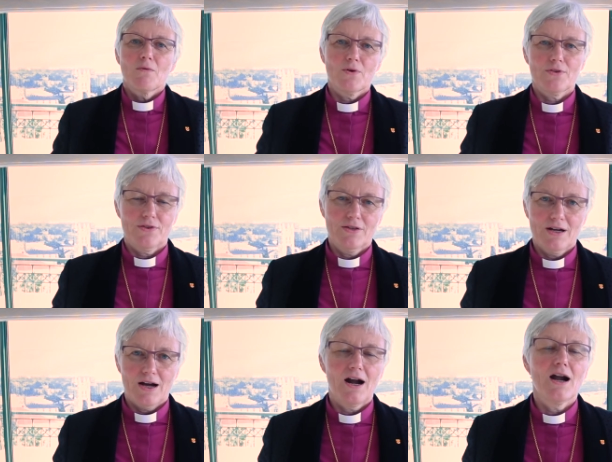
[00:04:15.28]
with
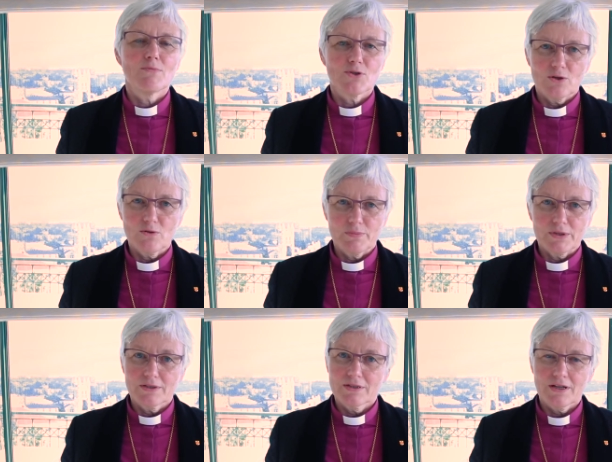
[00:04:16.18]
arms
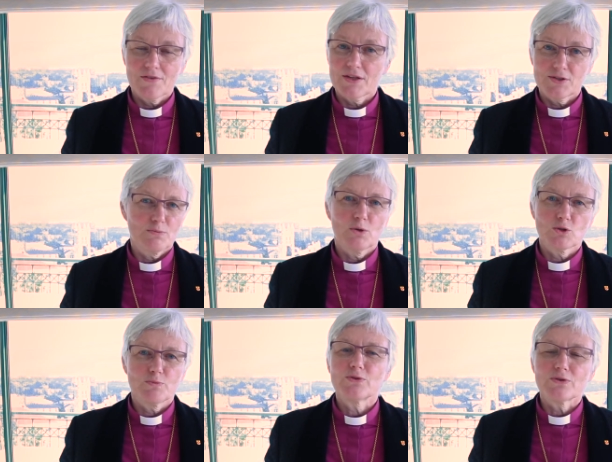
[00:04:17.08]
open. And that's the
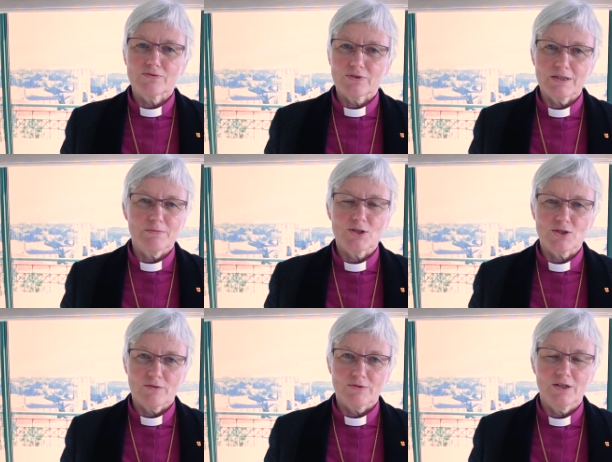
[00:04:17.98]
most beautiful image
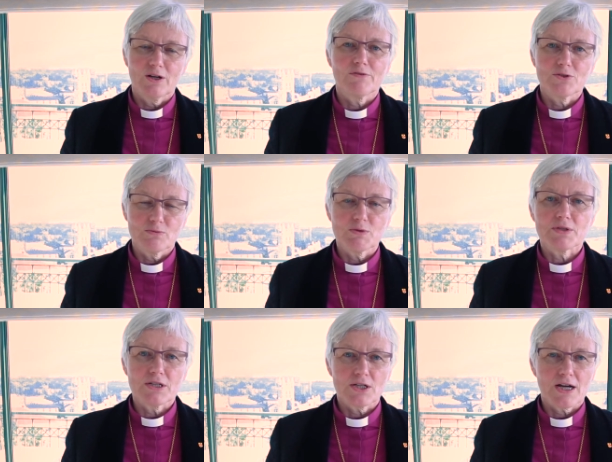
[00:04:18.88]
of a human
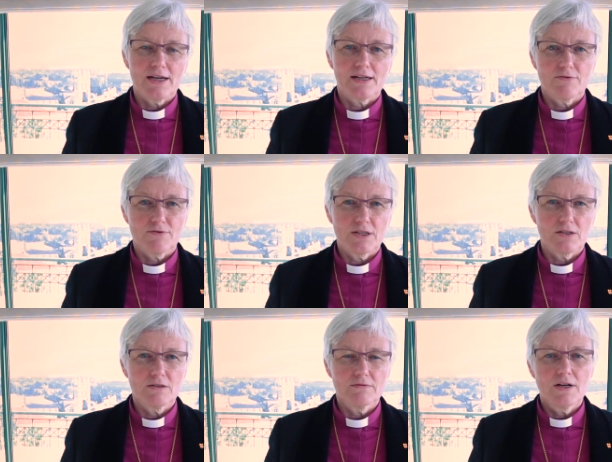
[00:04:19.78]
being I can think
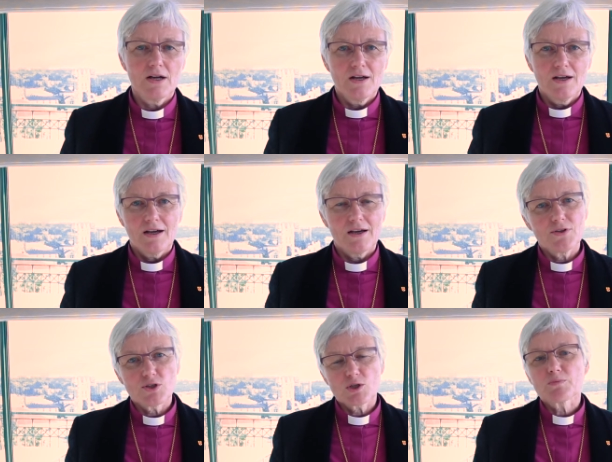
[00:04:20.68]
of. And
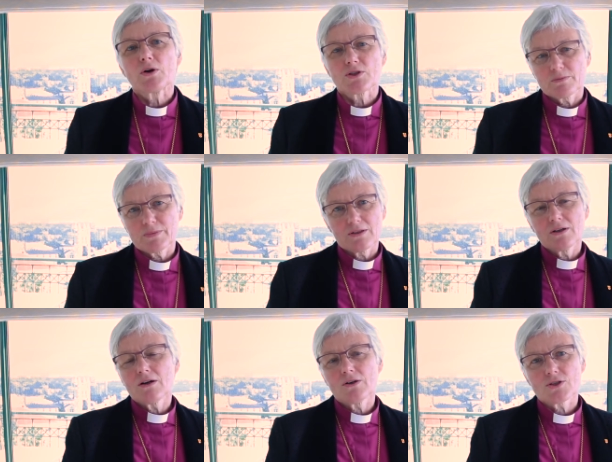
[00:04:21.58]
this is possible
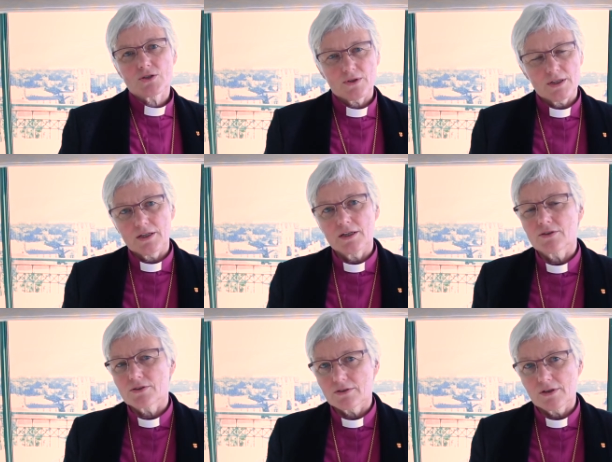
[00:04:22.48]
also in
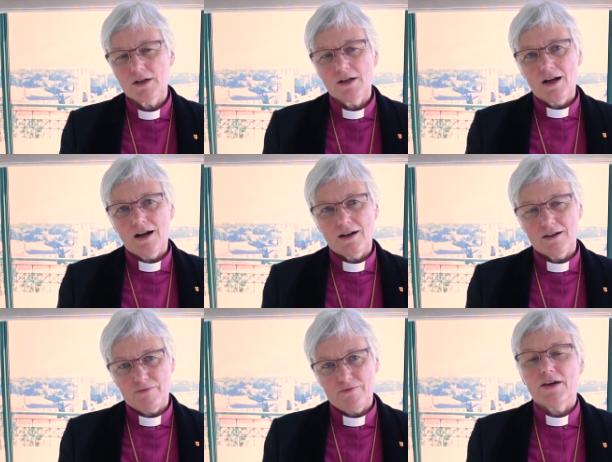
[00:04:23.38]

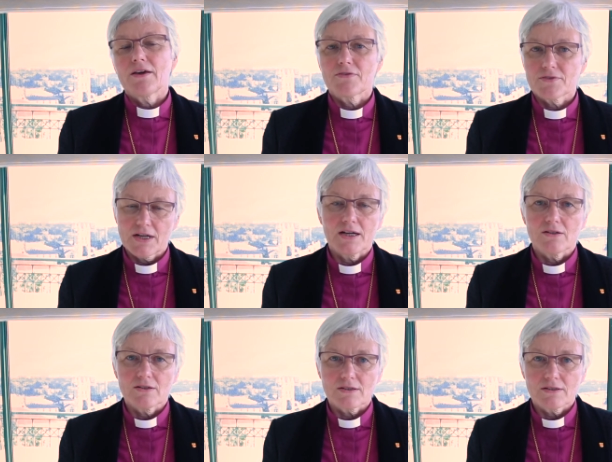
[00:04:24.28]
interfaith
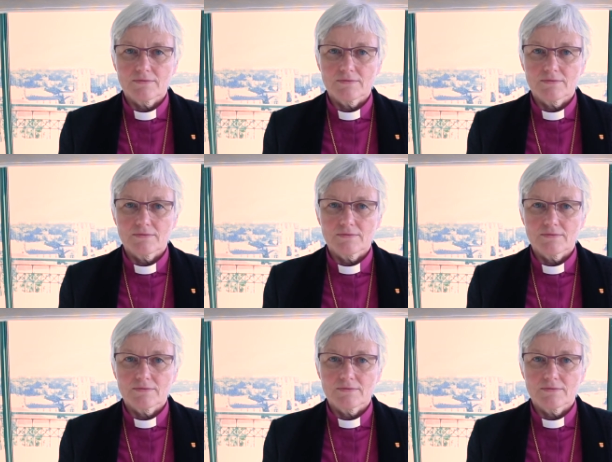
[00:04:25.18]
dialogue.